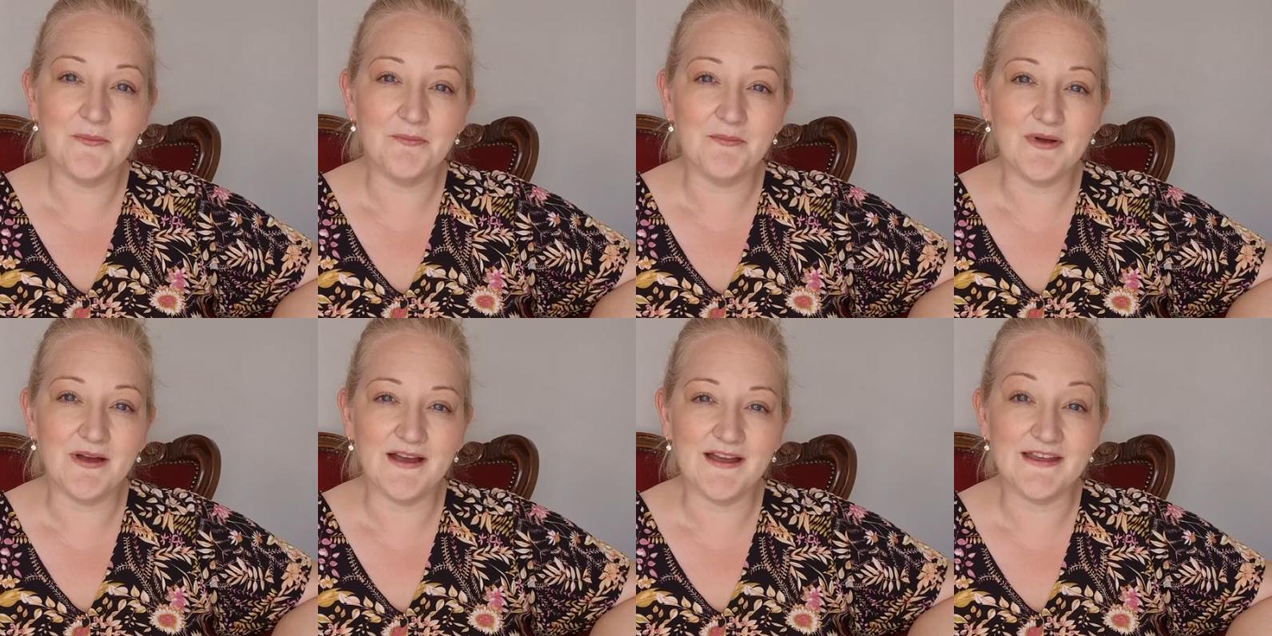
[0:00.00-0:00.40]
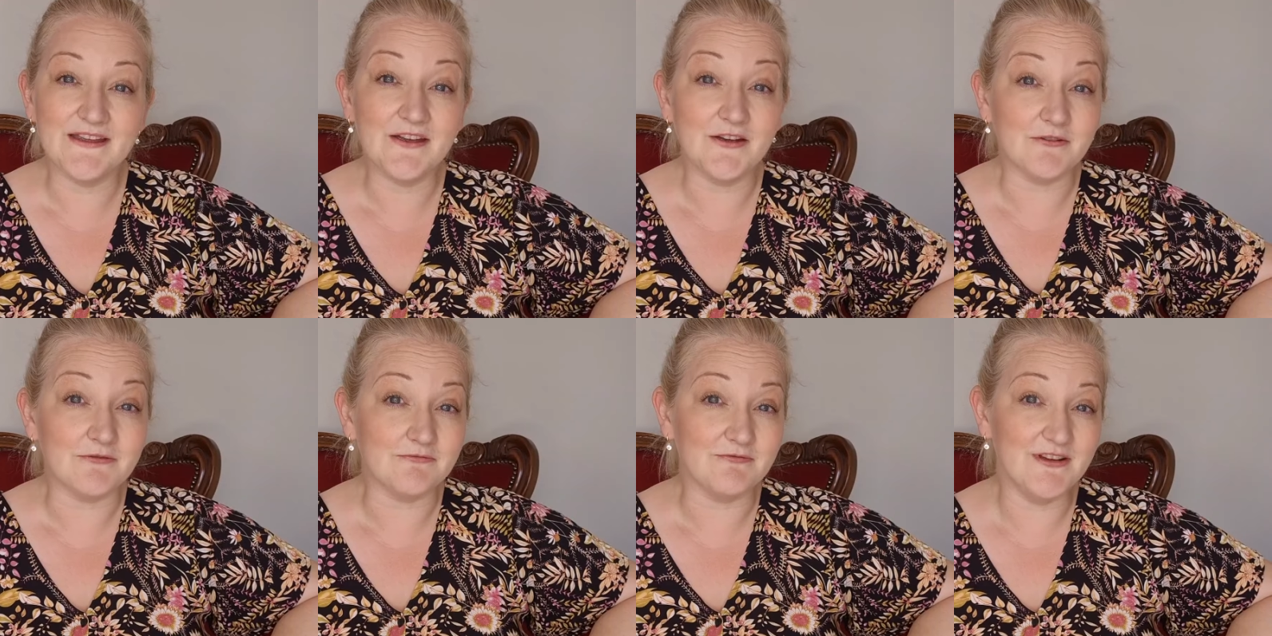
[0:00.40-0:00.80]
My
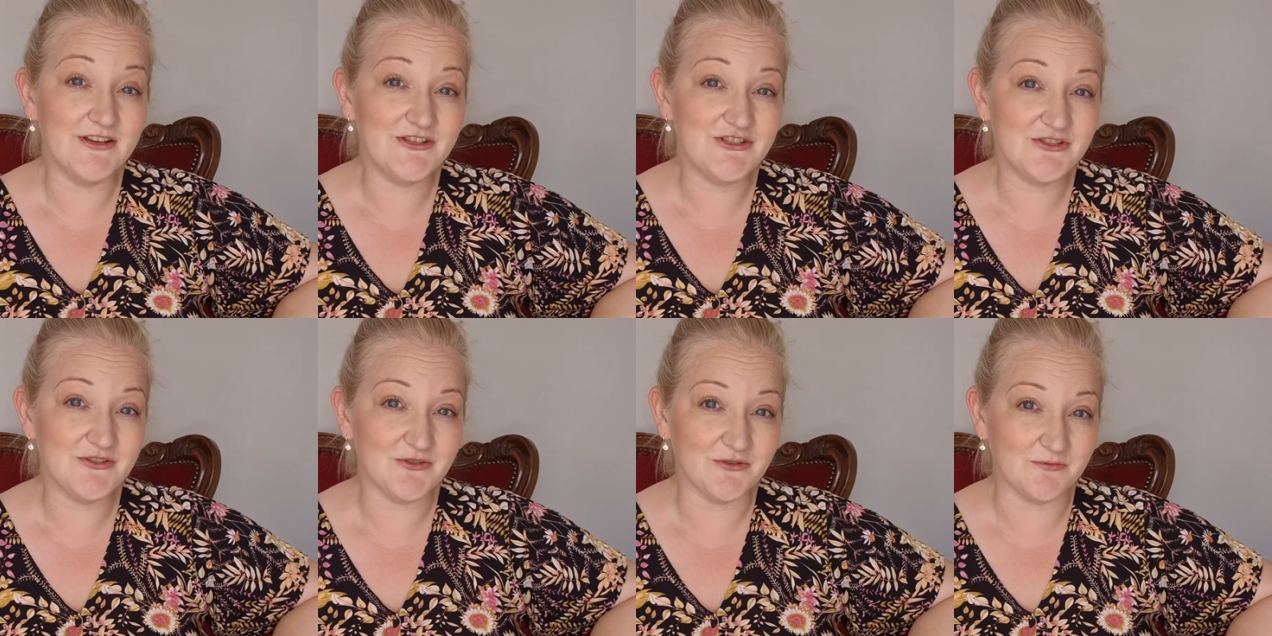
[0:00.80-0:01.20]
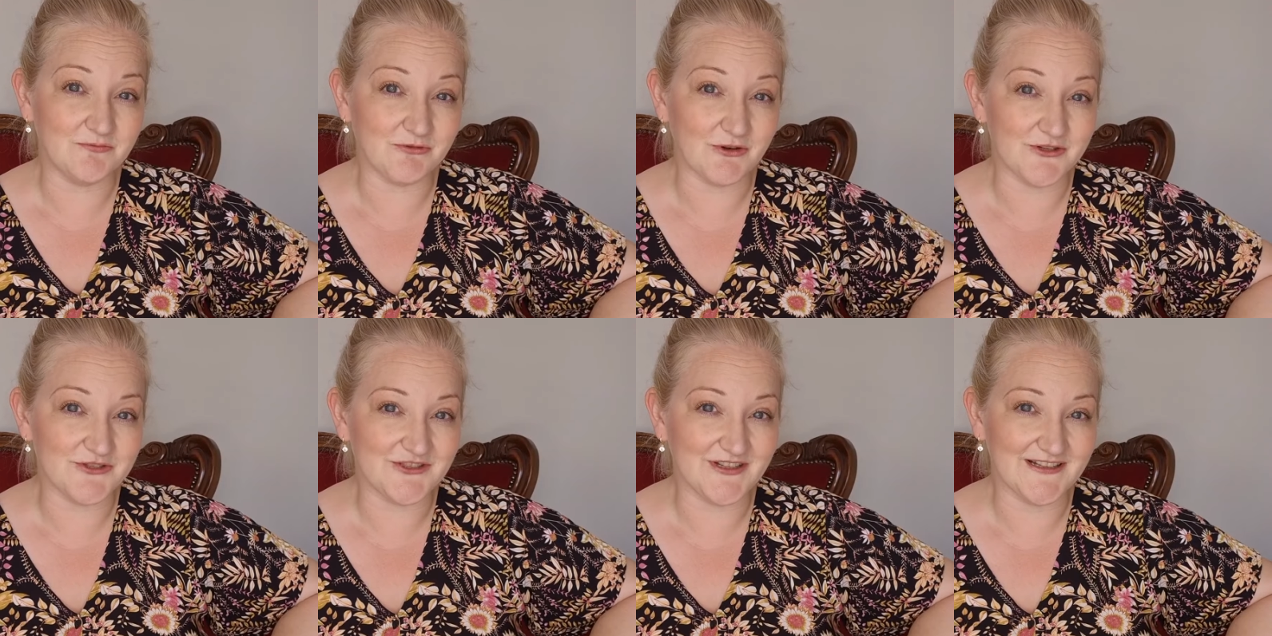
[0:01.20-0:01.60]
original
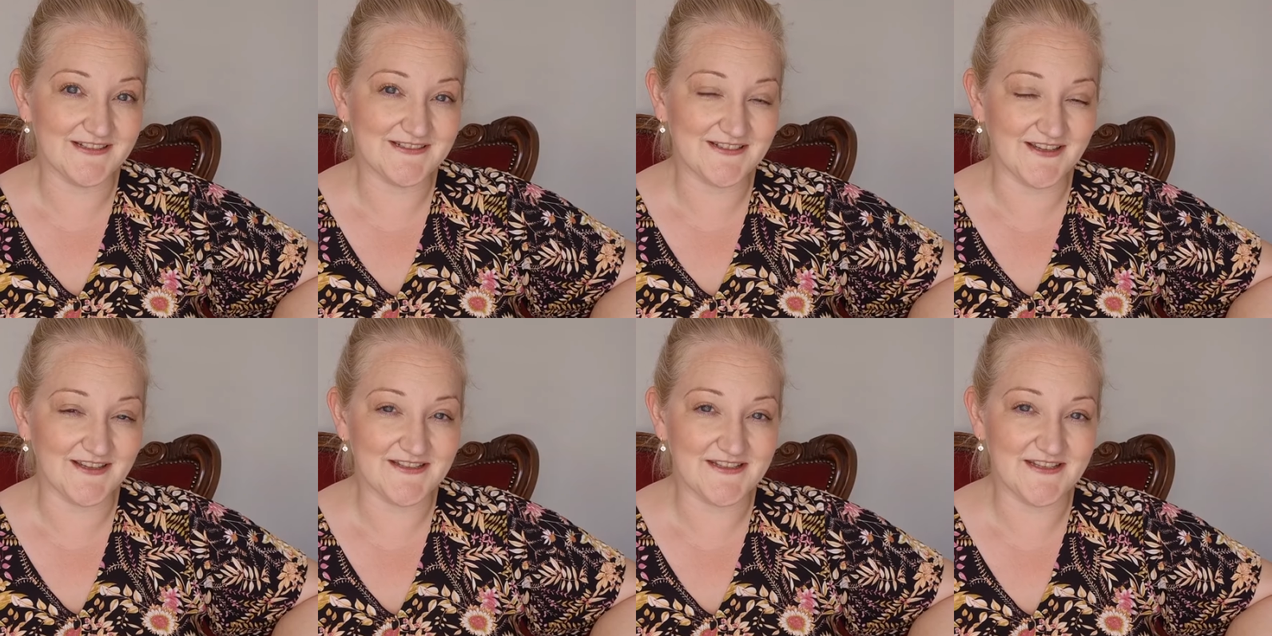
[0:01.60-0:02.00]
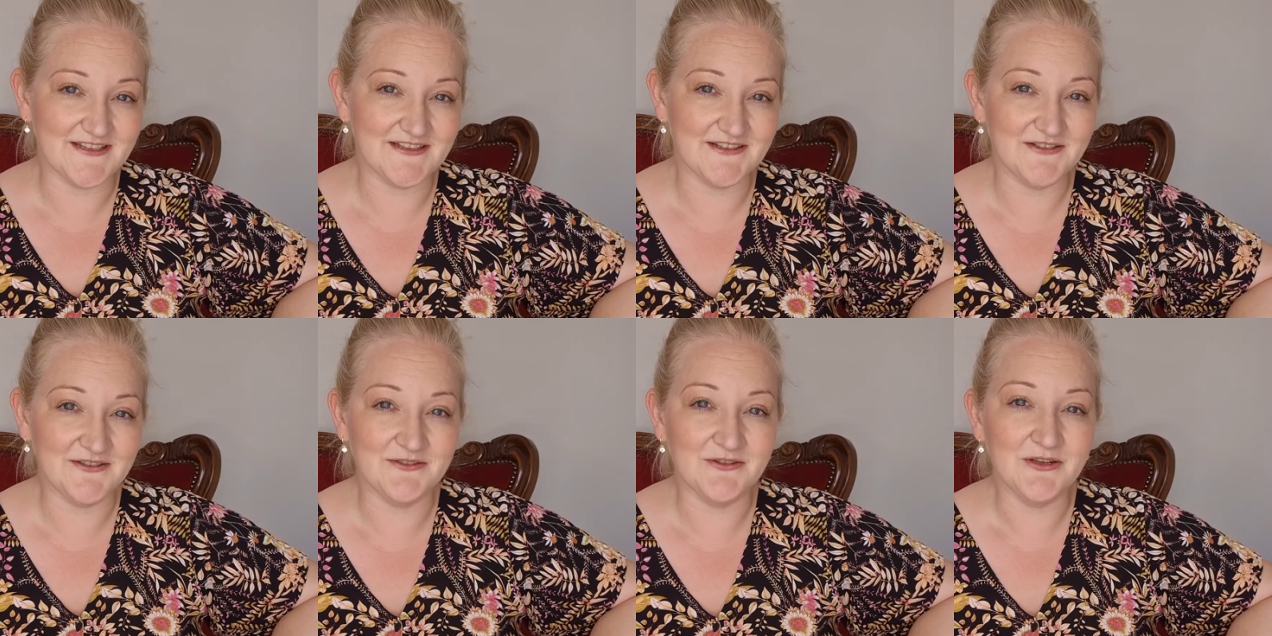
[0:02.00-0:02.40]
project
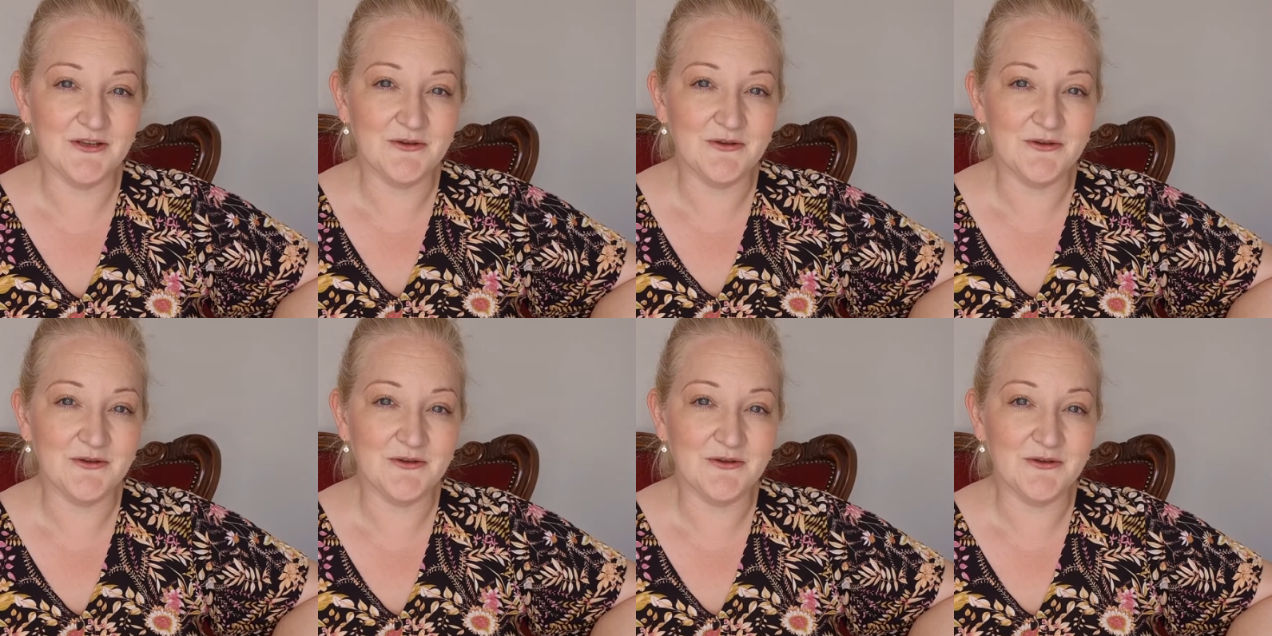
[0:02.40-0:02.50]
idea